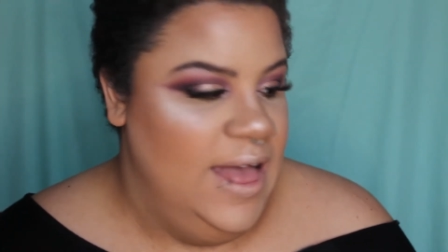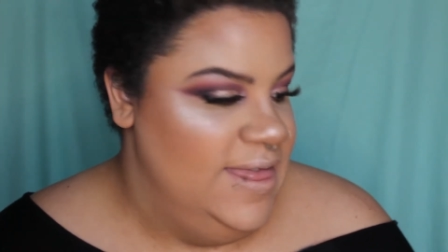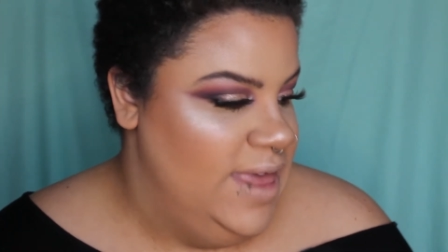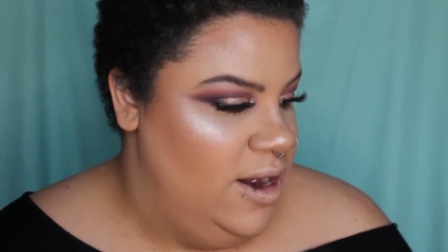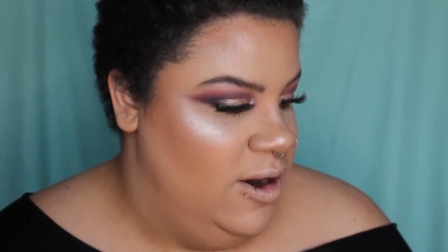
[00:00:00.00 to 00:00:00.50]

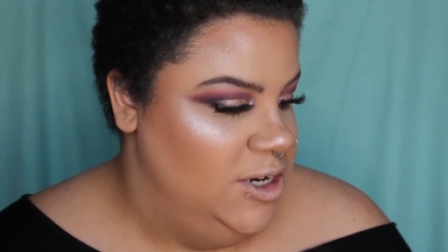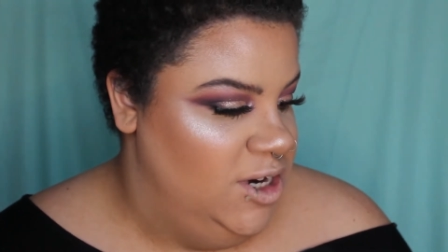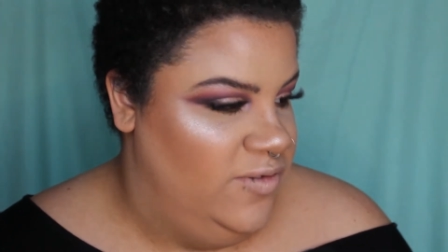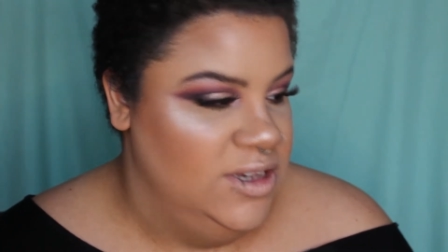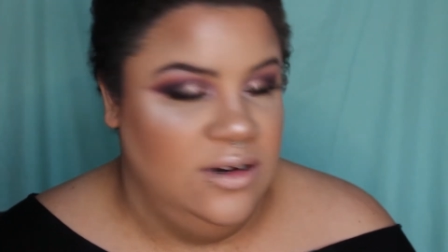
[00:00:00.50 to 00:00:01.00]
that are
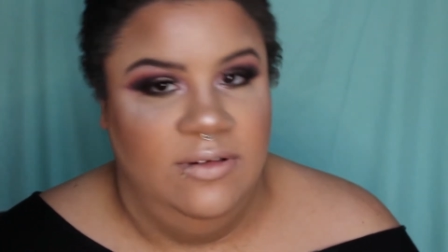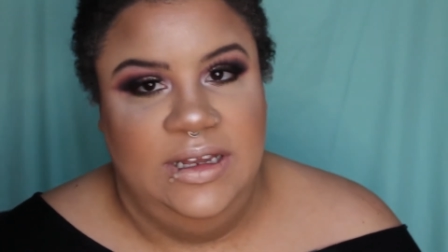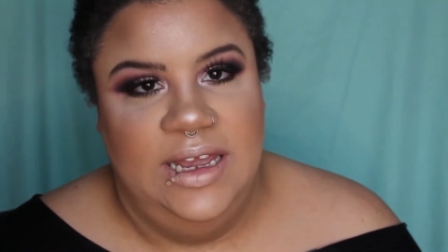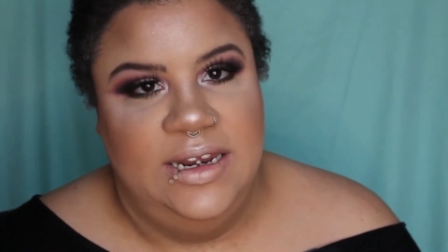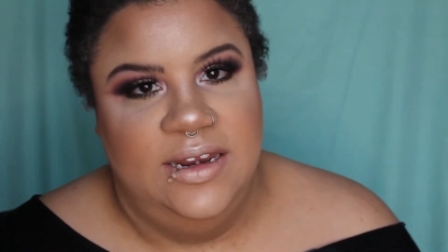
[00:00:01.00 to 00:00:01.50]
Jeffree Star
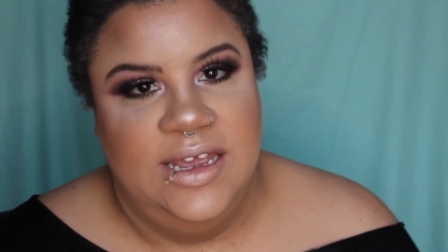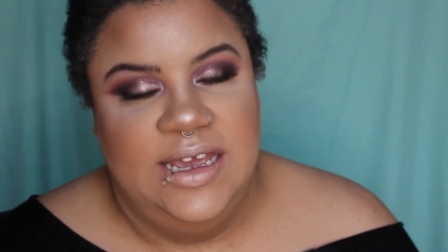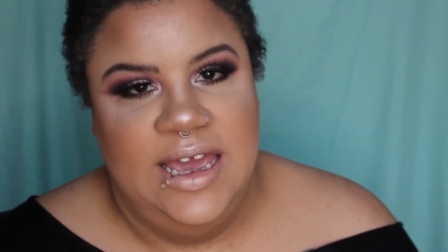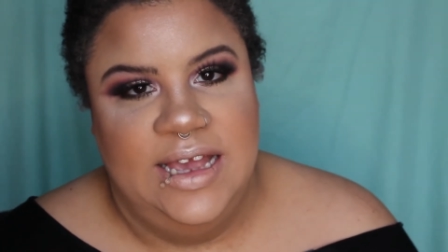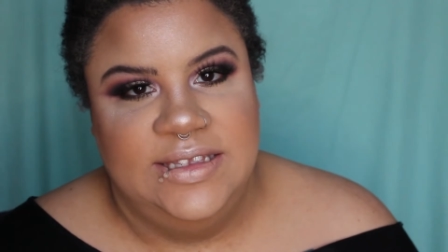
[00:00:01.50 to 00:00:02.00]
related, in
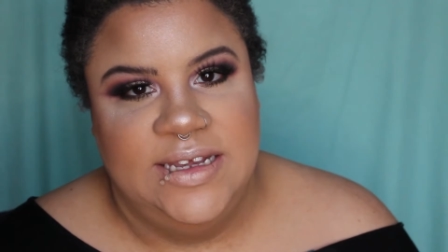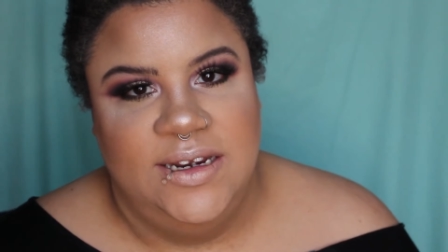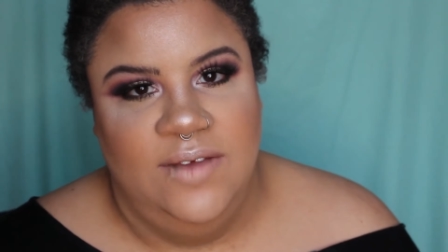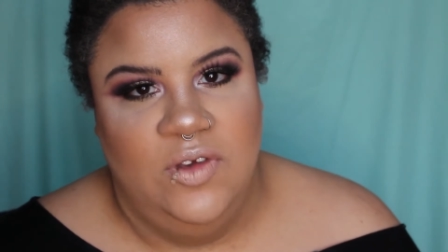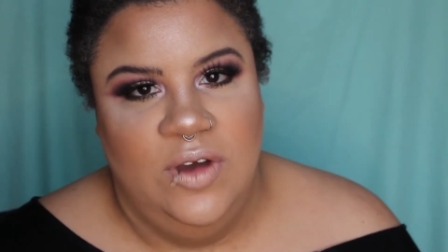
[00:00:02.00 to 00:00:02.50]
case
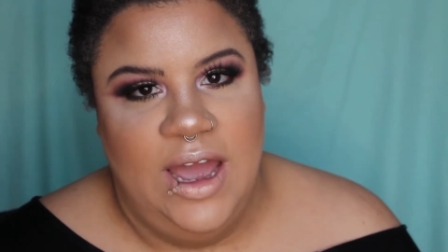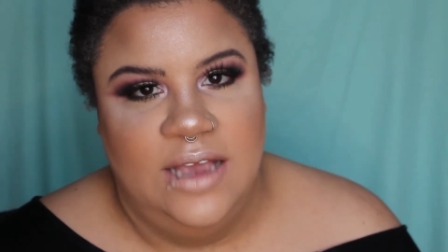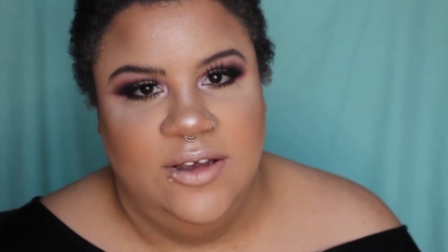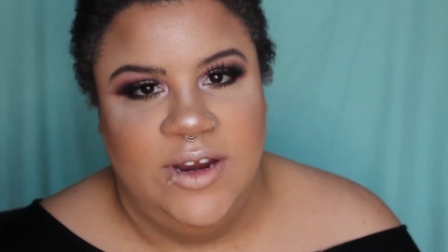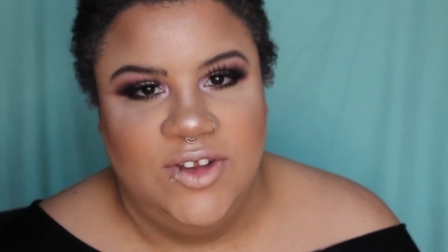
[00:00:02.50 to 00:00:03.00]
any of you
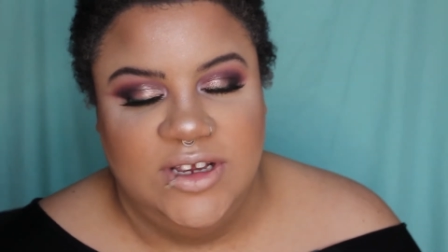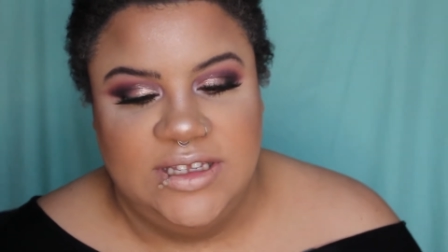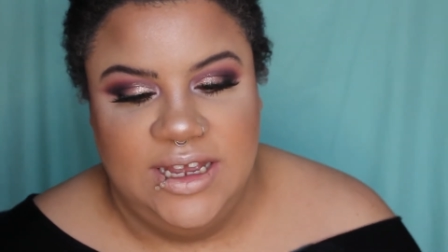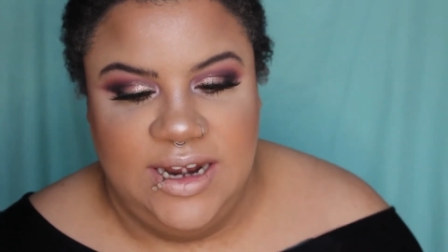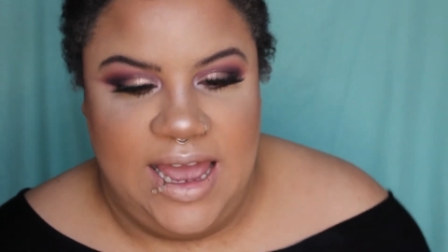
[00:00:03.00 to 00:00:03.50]
guys are
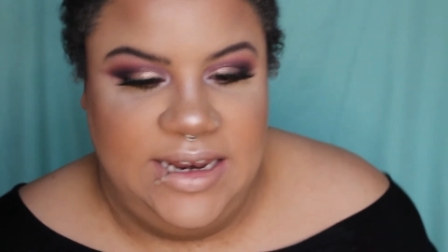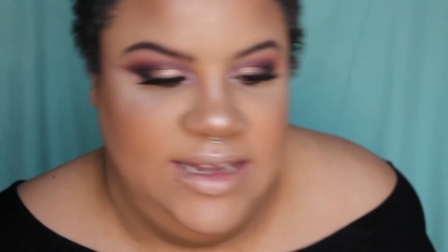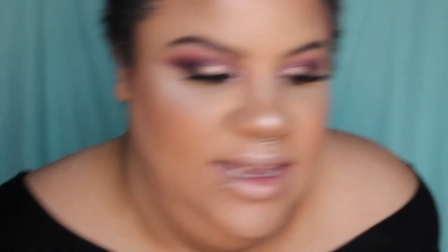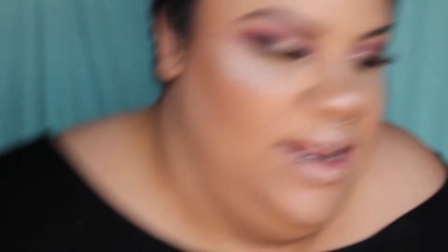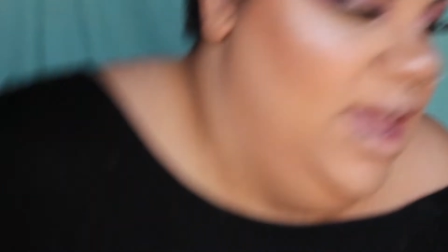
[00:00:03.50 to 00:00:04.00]
interested. I
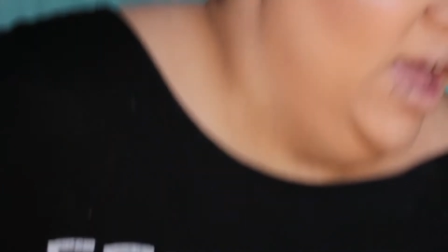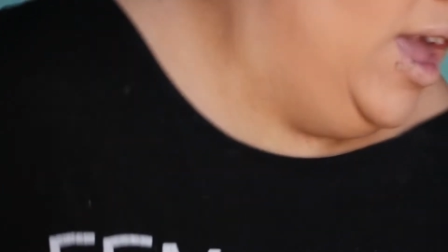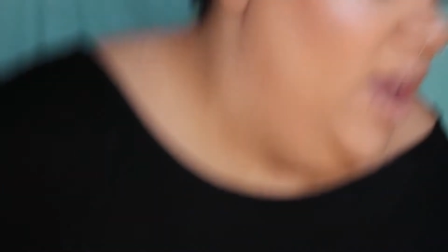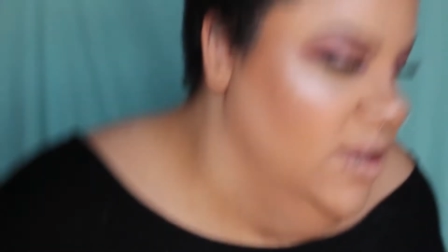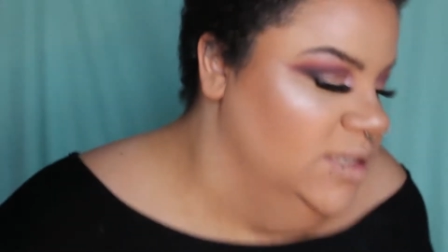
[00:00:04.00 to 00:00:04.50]
did
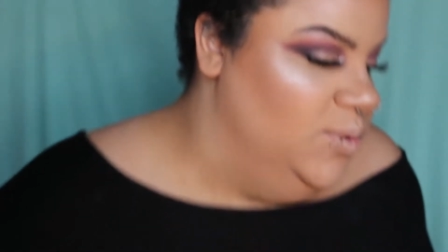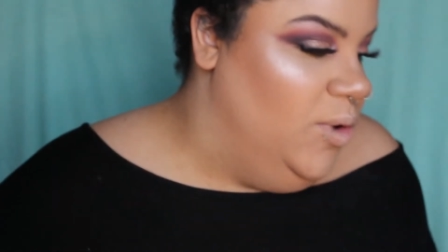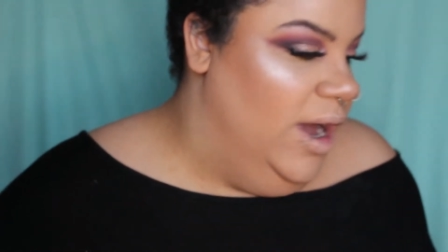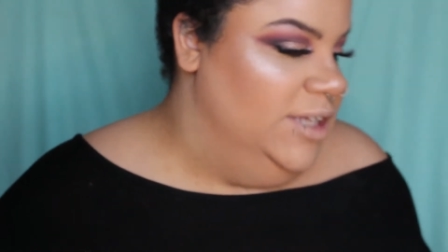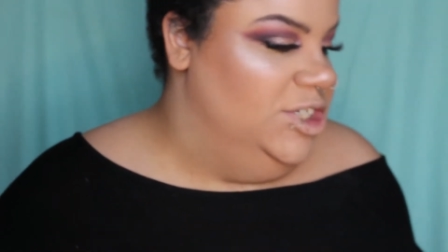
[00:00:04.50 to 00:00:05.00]

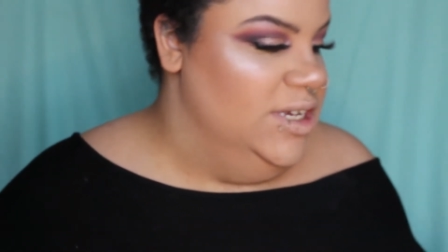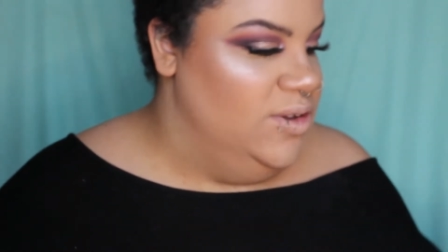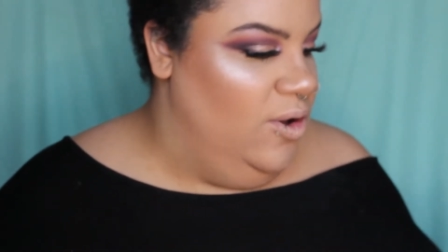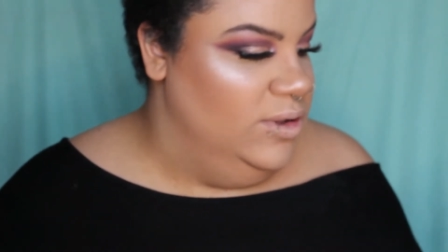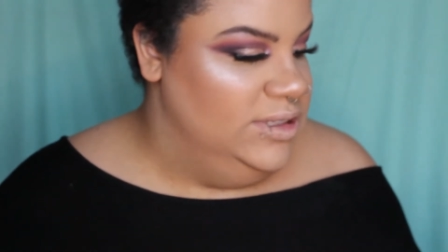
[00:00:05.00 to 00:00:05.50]
swatch his
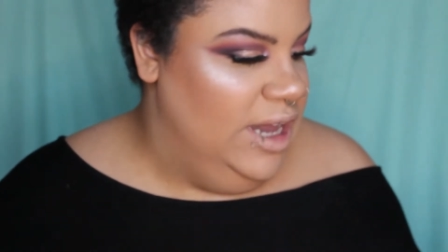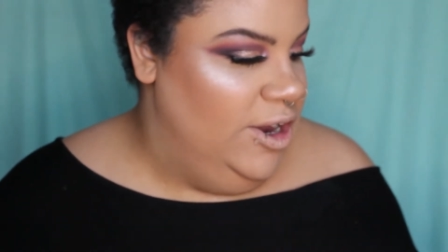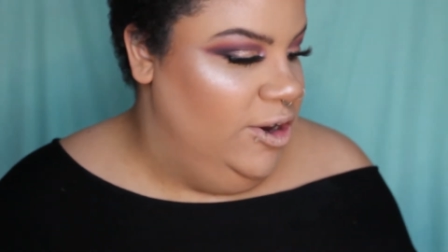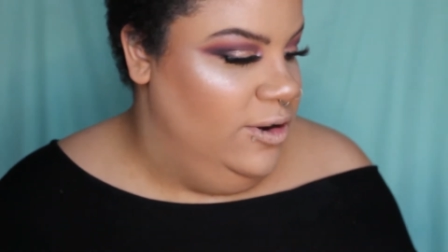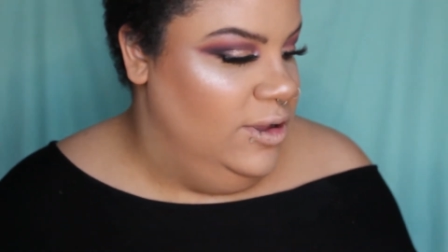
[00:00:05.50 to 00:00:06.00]
whole
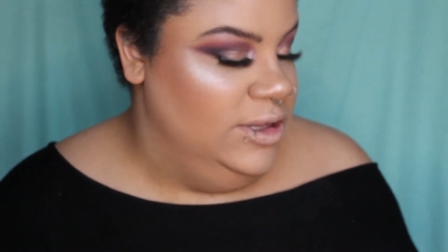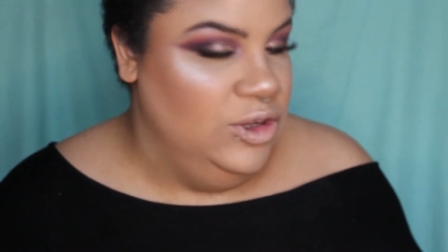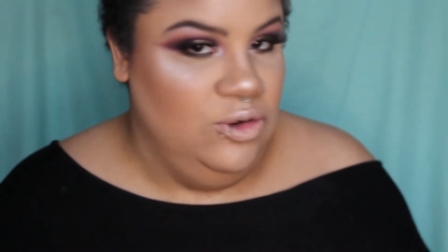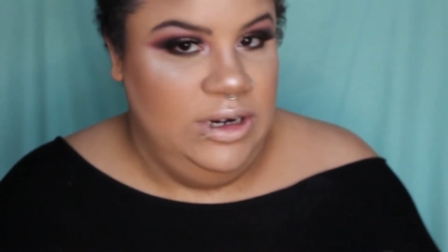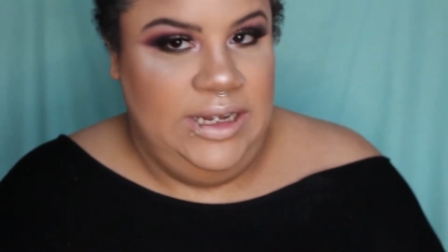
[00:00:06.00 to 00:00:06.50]
entire
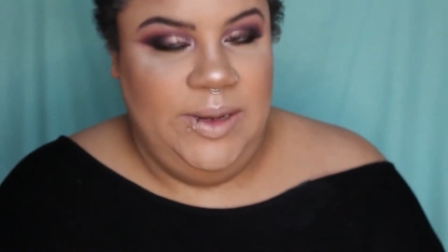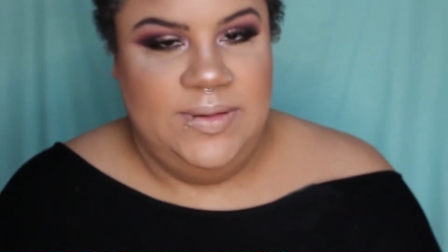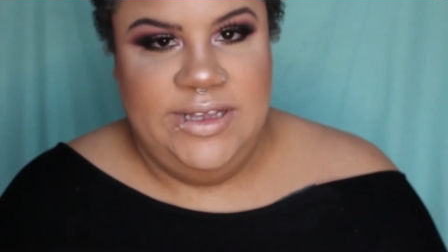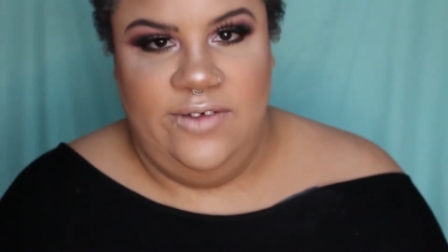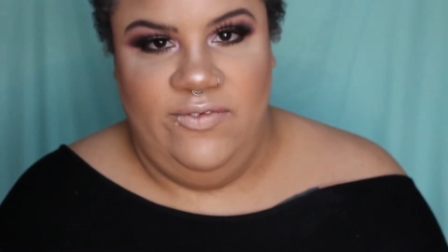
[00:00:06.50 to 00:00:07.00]
nude
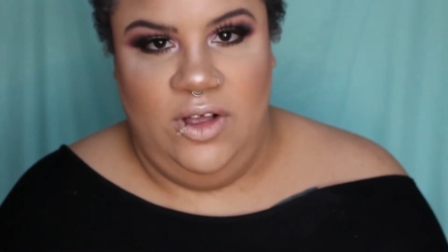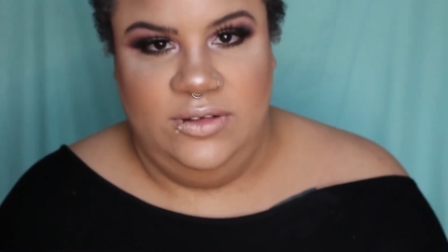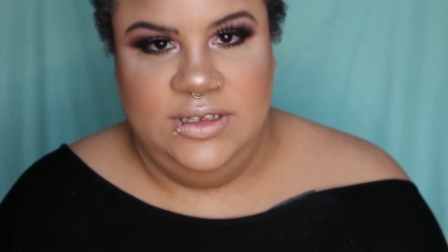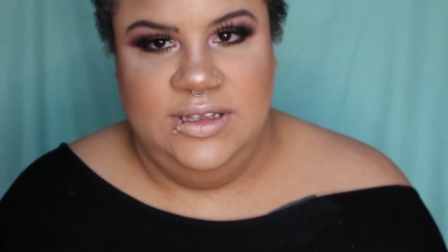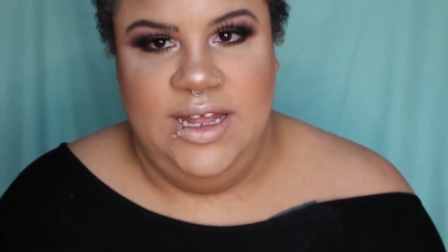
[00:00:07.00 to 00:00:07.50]
lipstick vault.